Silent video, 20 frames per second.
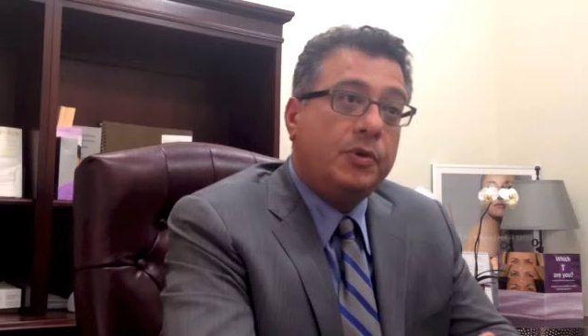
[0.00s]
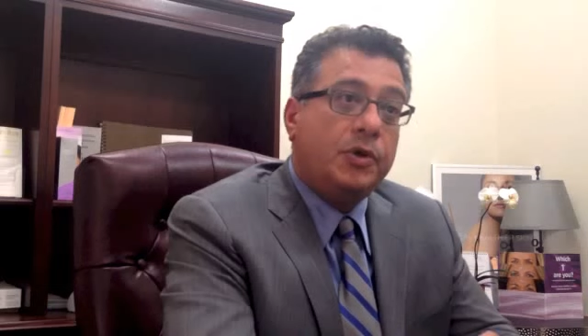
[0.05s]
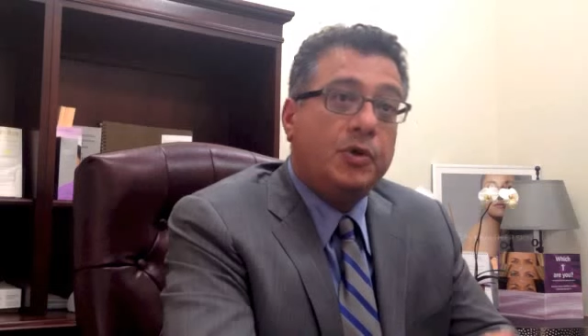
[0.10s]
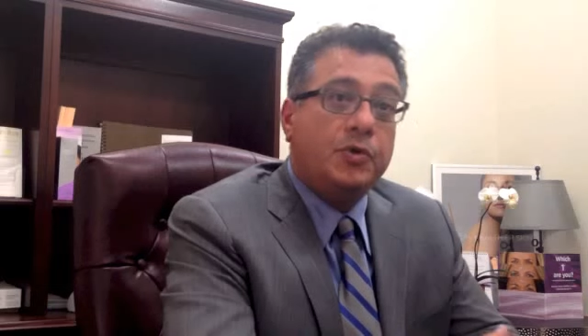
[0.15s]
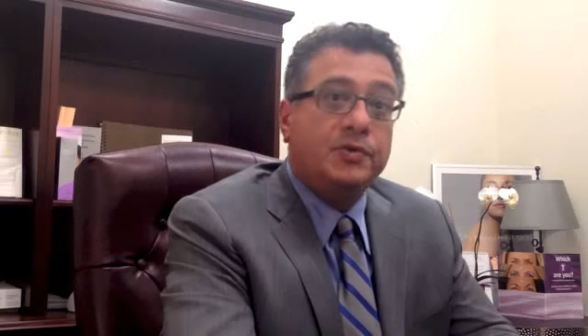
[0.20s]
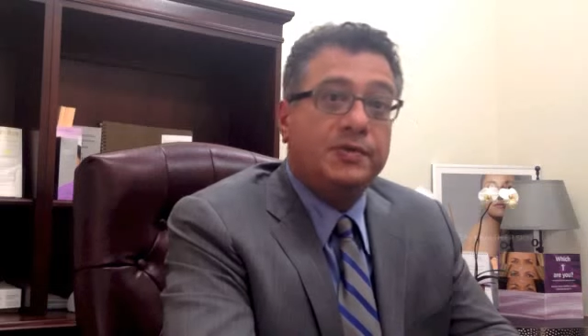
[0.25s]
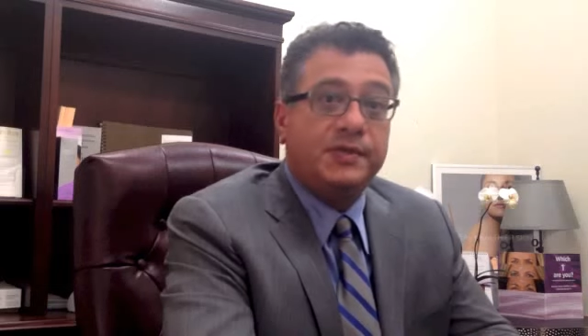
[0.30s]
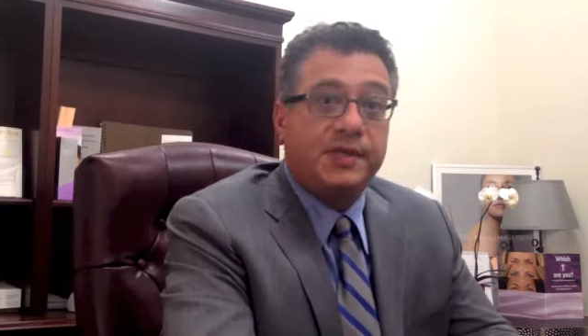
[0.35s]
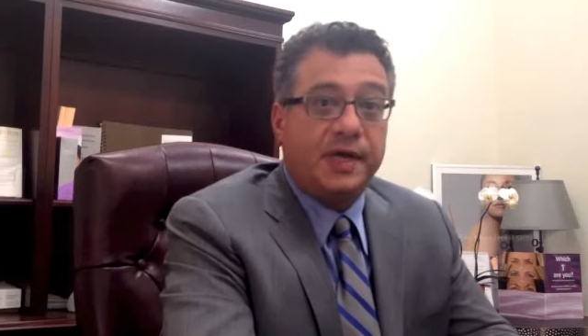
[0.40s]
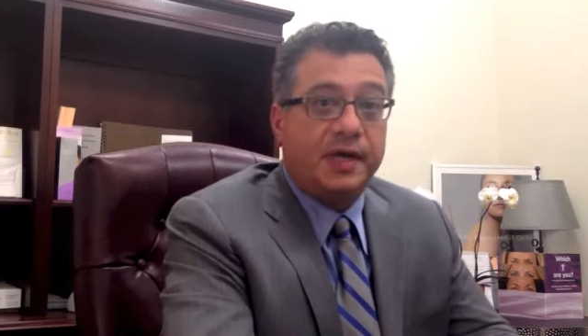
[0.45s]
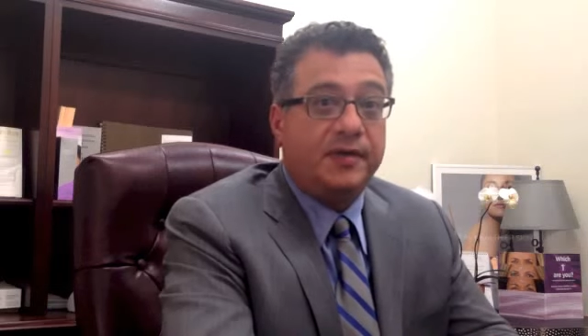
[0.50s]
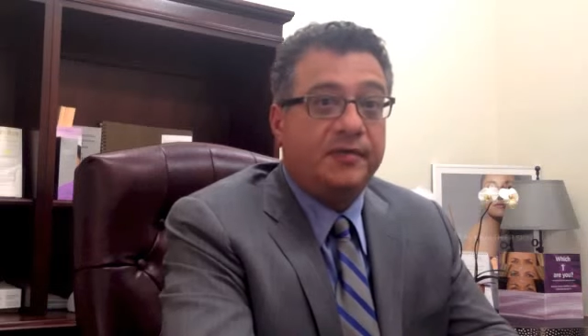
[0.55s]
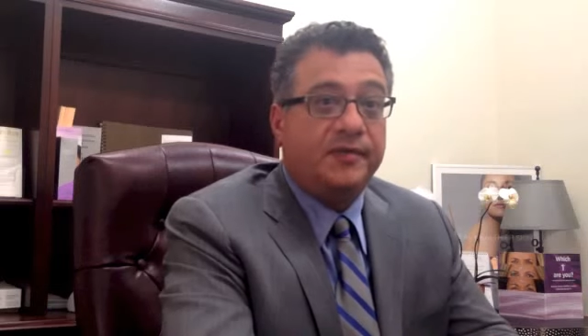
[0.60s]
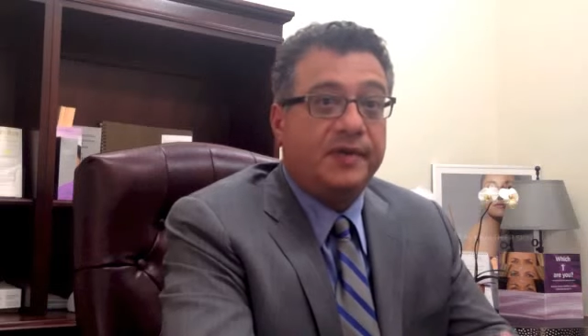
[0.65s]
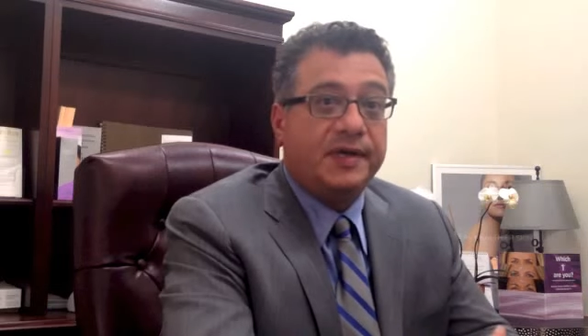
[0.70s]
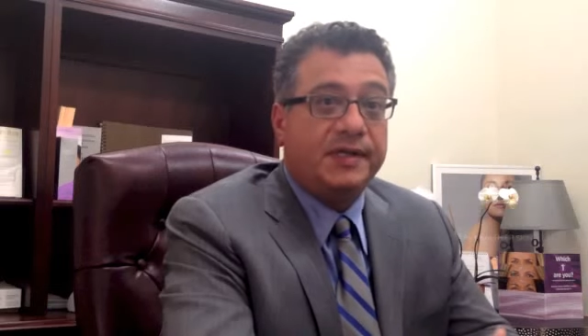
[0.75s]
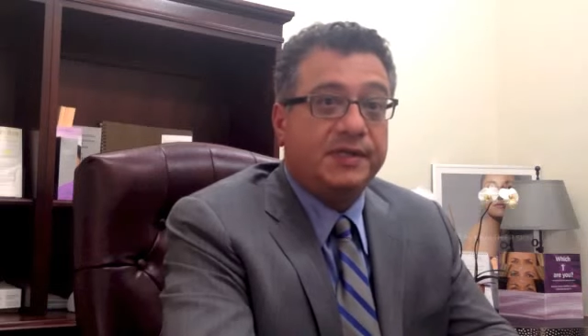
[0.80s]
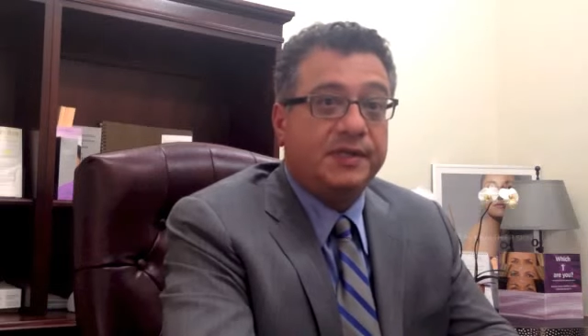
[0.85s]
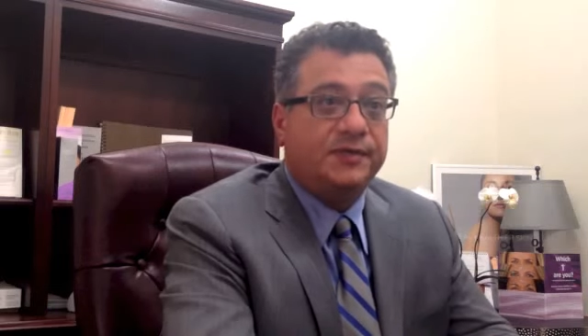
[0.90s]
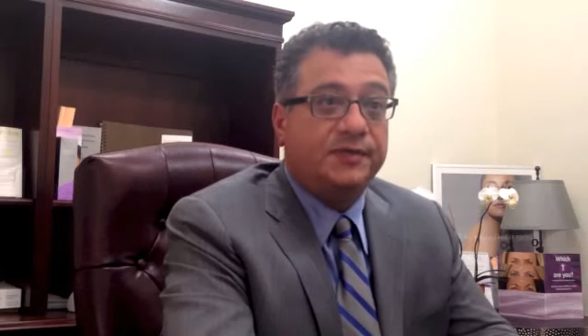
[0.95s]
known side
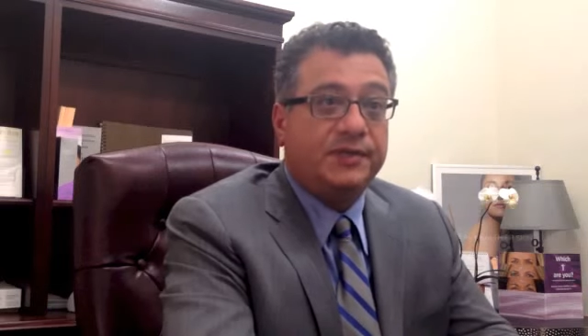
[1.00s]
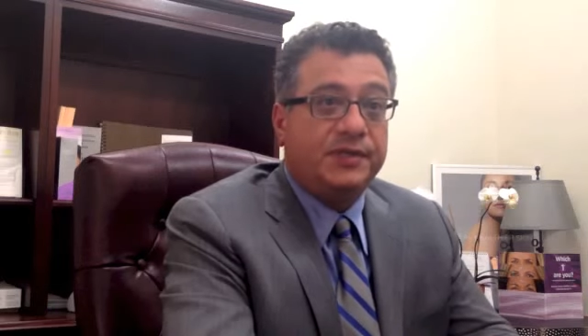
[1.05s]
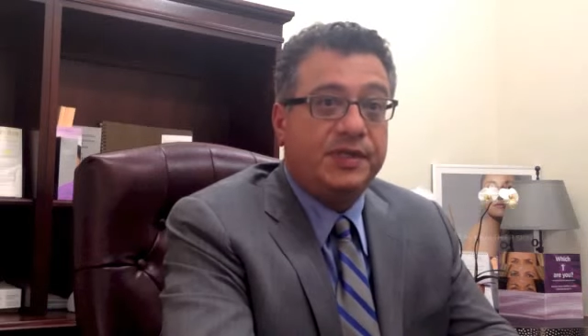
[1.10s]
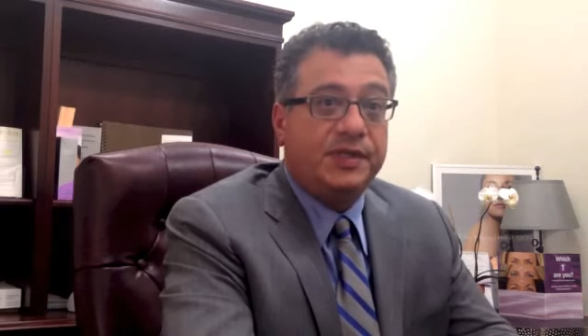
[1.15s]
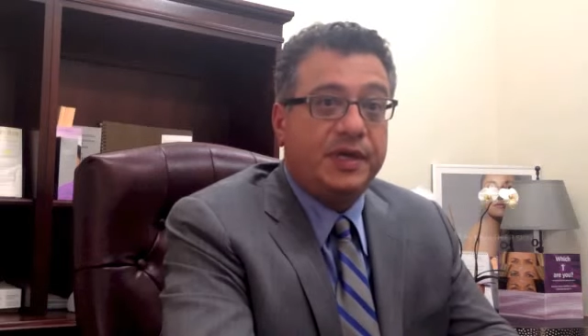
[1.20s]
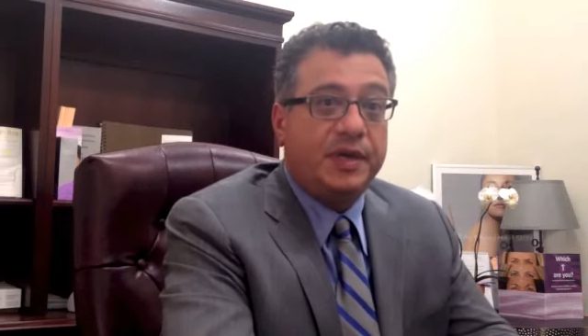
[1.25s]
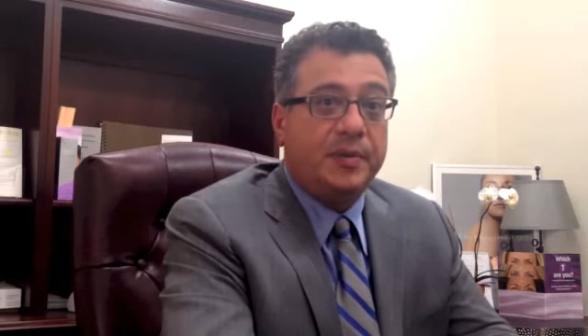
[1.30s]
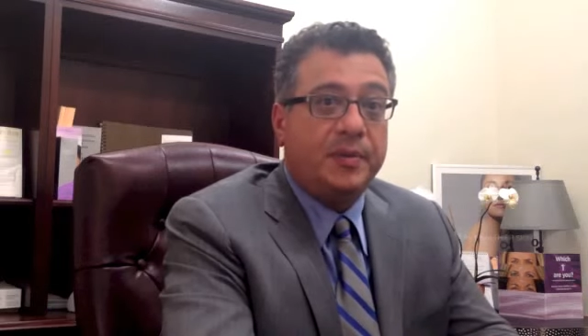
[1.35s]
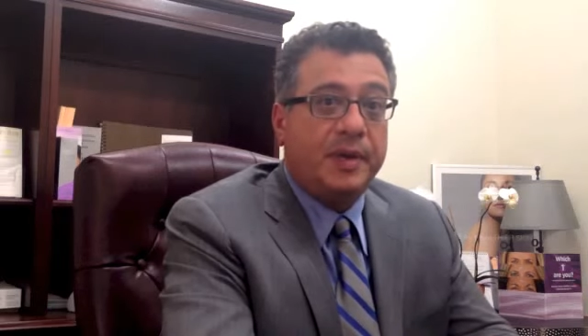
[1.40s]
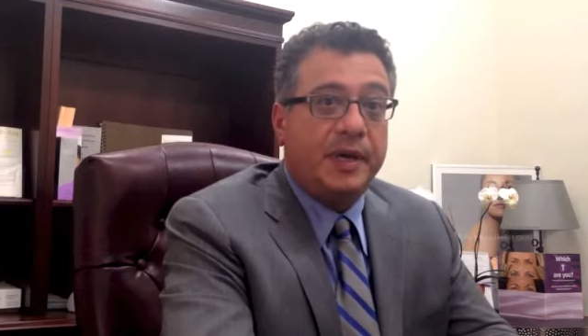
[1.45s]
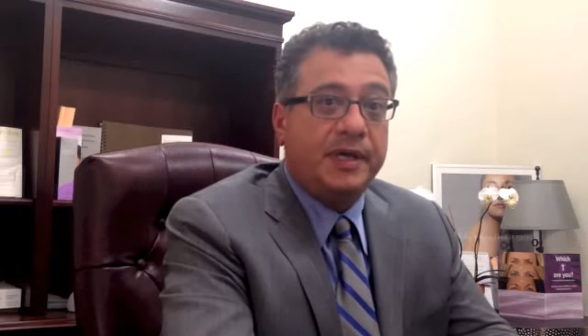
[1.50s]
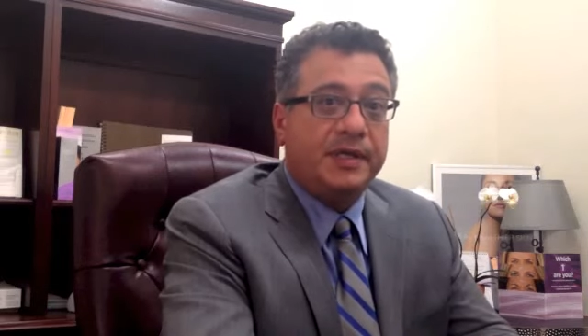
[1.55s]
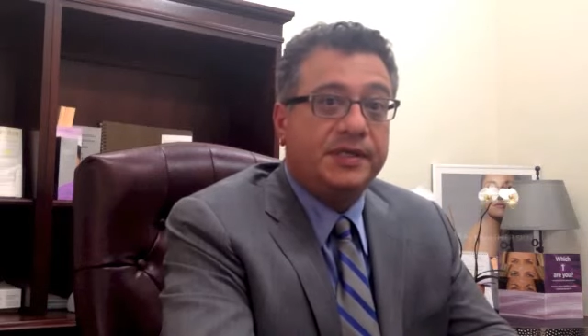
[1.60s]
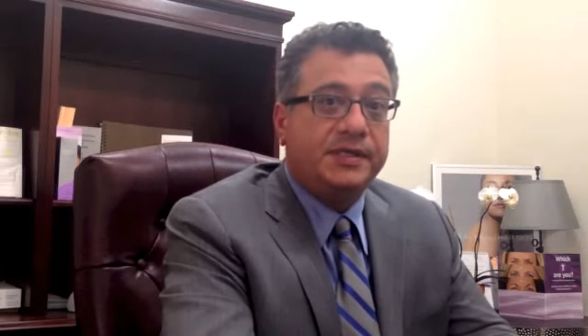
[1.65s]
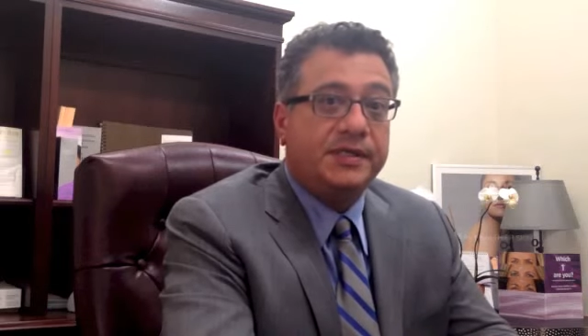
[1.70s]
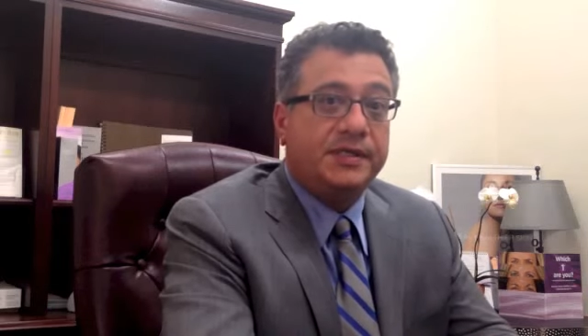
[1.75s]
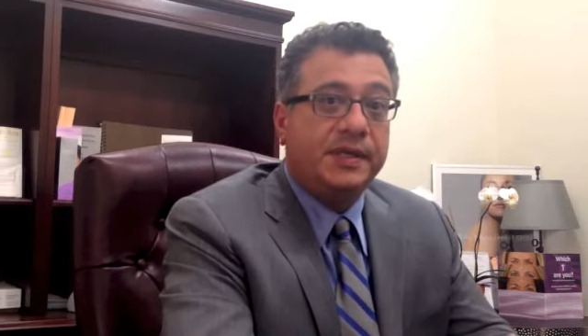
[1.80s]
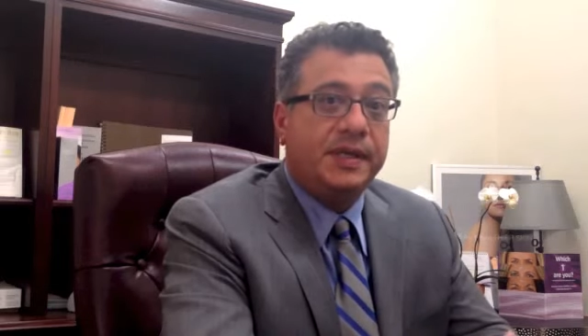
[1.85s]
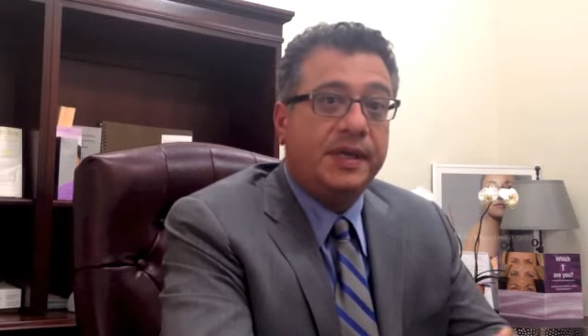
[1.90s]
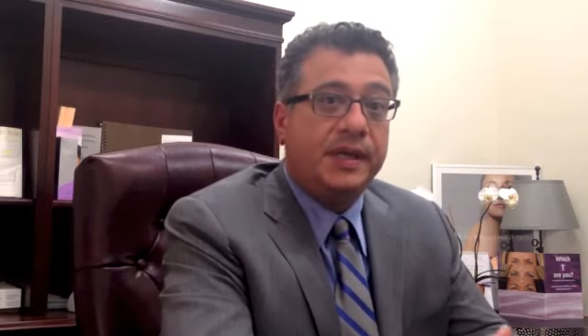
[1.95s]
effects of
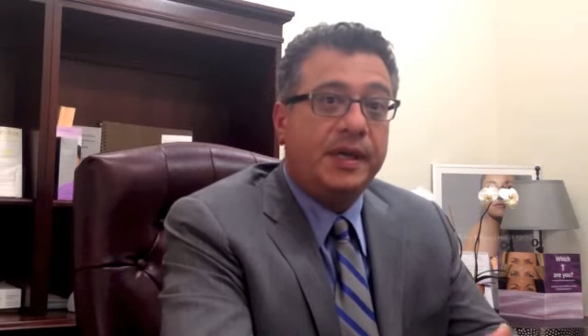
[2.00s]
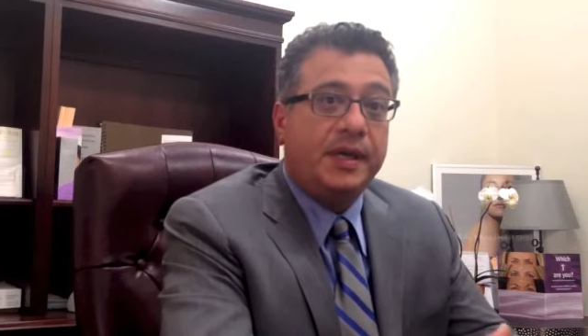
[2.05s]
TMS,